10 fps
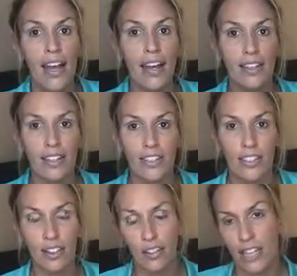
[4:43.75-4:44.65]
and here's
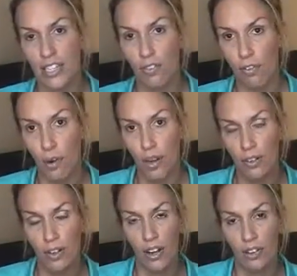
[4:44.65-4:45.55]
another class for
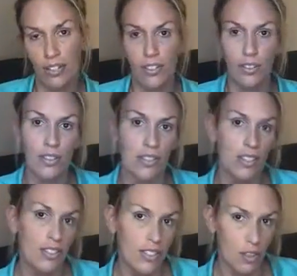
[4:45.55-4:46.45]
400 on crystals, and
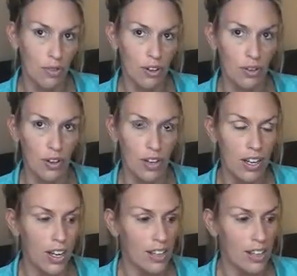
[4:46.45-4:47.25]
here's another one for